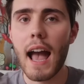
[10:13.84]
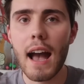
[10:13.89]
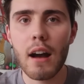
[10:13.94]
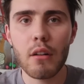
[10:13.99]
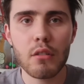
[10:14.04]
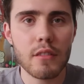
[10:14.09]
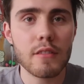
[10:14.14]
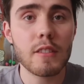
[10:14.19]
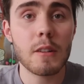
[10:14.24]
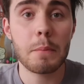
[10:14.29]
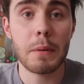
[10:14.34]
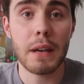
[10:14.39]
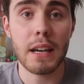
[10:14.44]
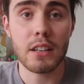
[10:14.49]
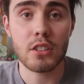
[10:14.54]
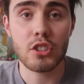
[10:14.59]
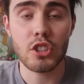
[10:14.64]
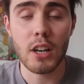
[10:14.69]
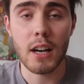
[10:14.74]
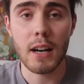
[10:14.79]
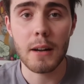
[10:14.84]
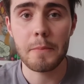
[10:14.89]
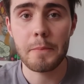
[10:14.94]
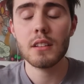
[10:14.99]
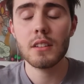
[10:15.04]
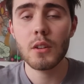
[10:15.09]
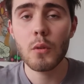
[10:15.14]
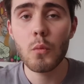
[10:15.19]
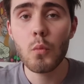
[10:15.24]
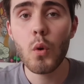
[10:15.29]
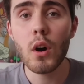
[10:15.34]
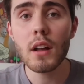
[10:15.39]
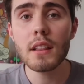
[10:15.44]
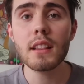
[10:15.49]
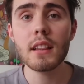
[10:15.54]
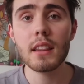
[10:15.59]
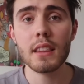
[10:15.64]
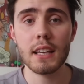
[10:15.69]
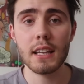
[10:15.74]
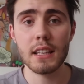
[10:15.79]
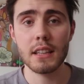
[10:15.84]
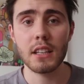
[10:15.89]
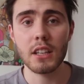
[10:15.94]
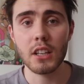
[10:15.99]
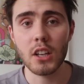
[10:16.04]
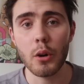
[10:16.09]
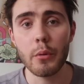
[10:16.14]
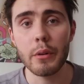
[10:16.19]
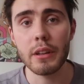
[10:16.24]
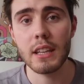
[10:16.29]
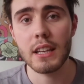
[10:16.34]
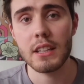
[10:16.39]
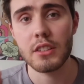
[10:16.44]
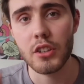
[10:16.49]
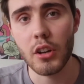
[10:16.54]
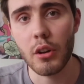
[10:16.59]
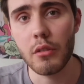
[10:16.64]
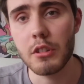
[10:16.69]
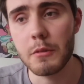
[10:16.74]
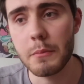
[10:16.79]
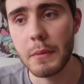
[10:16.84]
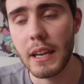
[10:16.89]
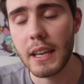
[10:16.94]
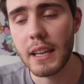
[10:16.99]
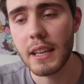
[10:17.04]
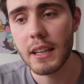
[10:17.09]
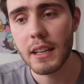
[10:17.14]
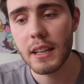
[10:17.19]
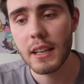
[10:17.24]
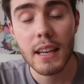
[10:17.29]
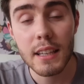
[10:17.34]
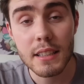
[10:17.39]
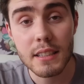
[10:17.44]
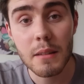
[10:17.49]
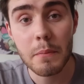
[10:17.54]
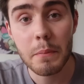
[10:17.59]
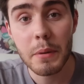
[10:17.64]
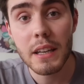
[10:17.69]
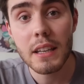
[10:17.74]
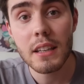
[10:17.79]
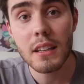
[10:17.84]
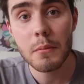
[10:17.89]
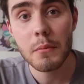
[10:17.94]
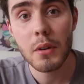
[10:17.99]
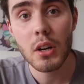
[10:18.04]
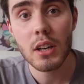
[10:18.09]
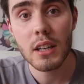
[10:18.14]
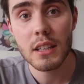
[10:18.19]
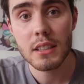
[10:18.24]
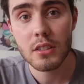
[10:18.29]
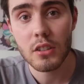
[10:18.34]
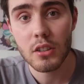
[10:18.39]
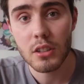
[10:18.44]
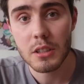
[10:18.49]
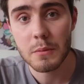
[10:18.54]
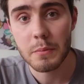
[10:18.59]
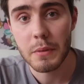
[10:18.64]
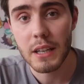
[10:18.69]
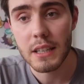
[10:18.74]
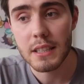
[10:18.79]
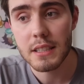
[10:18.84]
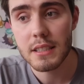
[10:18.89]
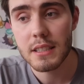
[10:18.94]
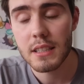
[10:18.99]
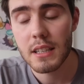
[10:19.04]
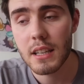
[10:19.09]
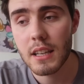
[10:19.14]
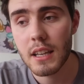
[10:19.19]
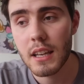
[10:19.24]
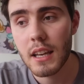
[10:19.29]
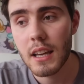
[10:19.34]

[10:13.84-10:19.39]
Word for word: out of the picture, the one thing that going there showed me is that being at the Martlets Hospice